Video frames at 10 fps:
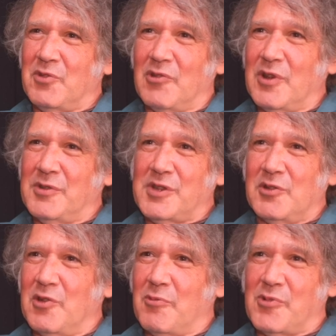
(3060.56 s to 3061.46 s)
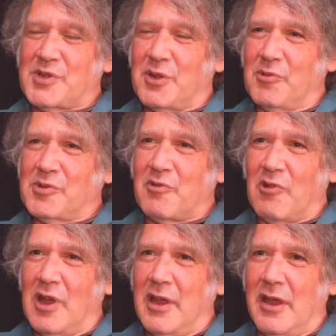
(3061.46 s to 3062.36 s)
in Madrid, Studio Brazil was
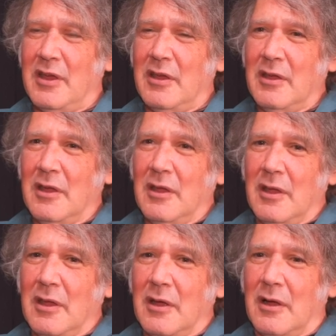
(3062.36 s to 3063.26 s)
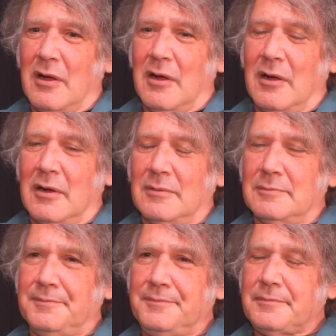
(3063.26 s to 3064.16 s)
great.
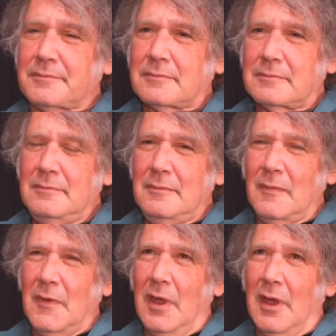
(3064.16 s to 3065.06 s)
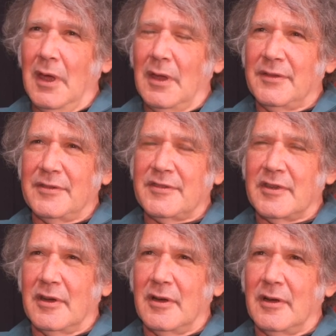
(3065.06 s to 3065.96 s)
Um, and
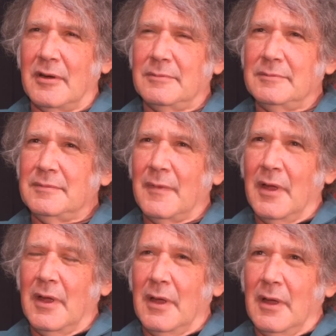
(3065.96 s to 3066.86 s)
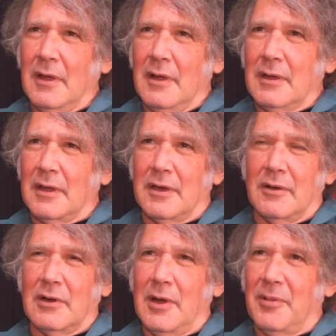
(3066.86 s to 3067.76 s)
uh, you
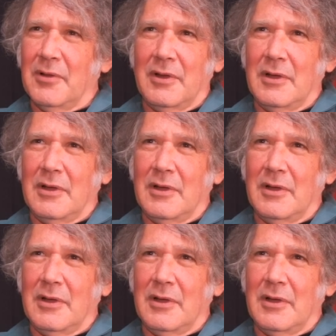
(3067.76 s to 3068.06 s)
know, a couple.